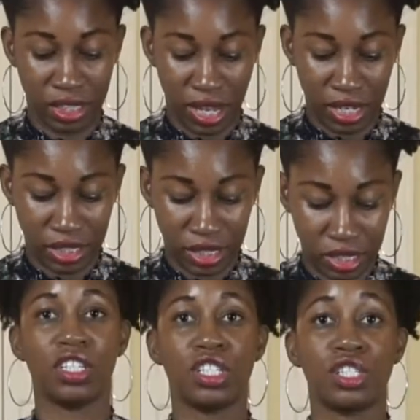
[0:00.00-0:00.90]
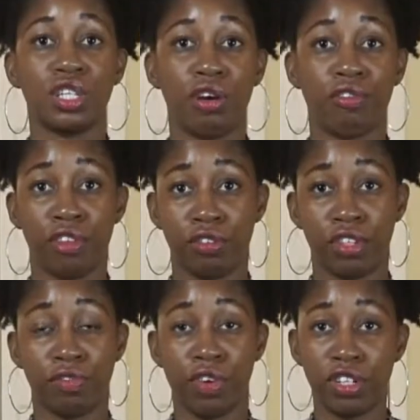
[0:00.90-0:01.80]
slices. So for
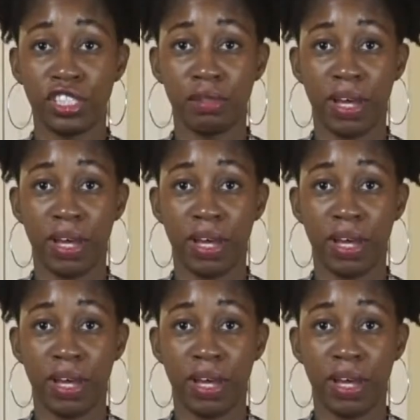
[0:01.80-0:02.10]
the first tip I